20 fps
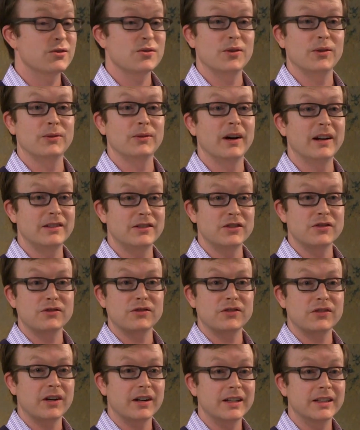So I just
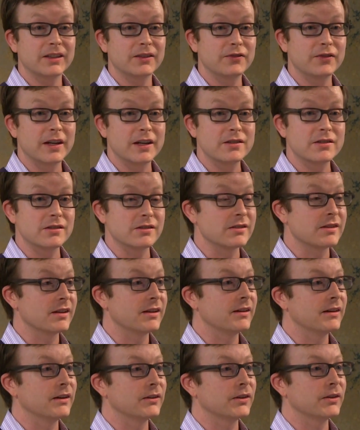studying the faces
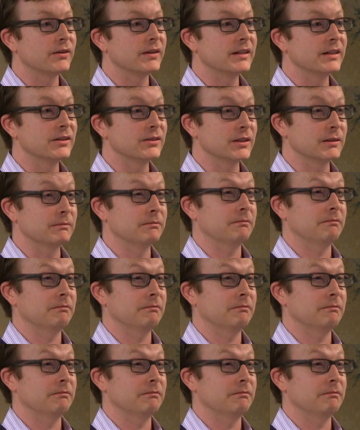that are out there right now,